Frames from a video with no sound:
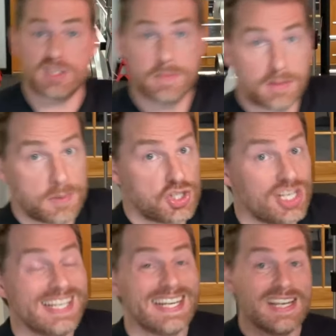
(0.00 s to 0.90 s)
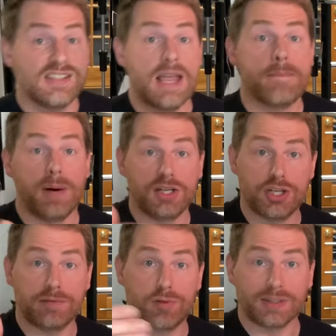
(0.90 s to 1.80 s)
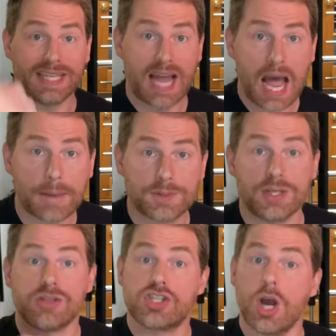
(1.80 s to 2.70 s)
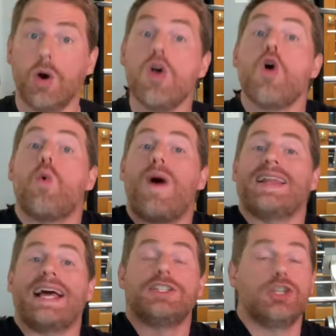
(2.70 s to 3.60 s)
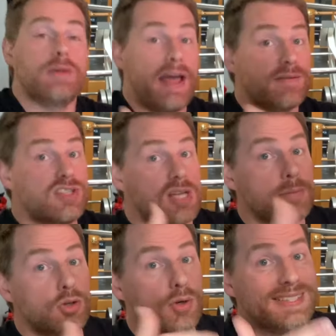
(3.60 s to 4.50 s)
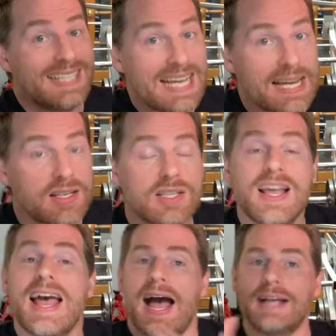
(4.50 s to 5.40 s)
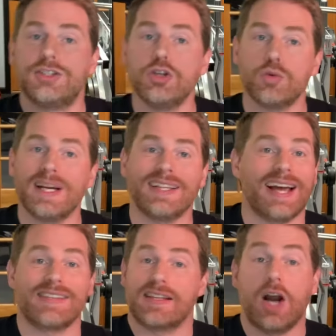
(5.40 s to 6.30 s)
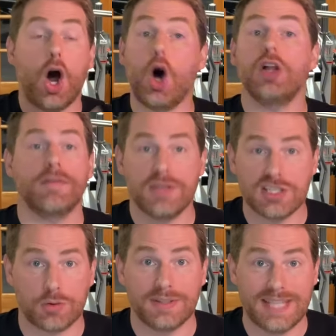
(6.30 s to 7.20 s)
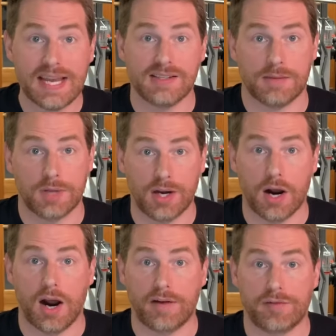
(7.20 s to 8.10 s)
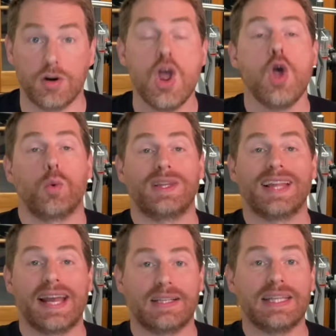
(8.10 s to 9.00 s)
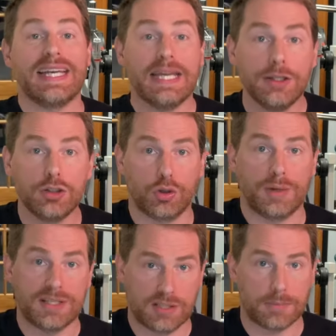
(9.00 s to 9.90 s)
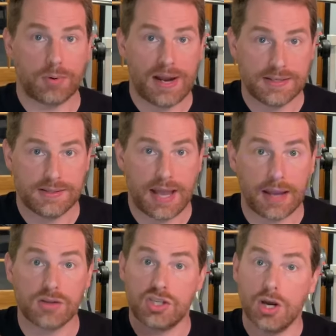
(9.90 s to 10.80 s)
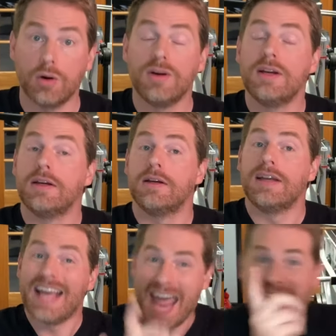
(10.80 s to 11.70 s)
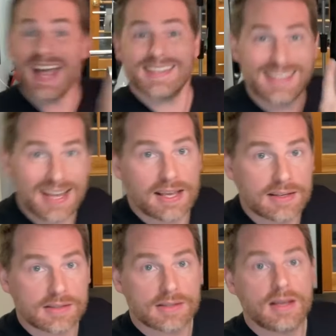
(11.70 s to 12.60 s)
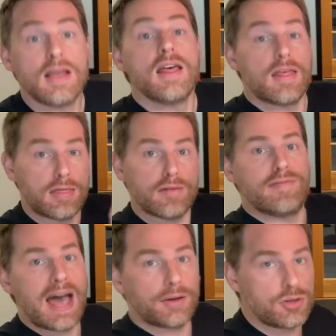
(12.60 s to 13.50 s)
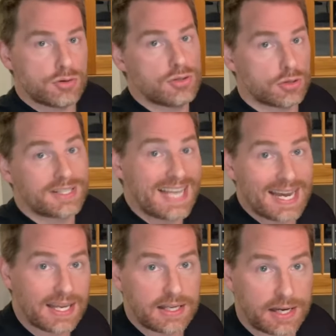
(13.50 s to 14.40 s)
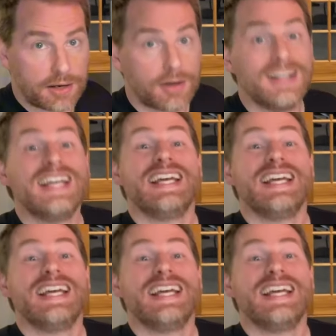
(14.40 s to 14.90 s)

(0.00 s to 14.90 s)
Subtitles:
Smith machine is a budget-friendly option. So while I do have some critiques, I do realize that all of these critiques I'm going to offer would likely increase the price tag. So, as is, the value you're getting here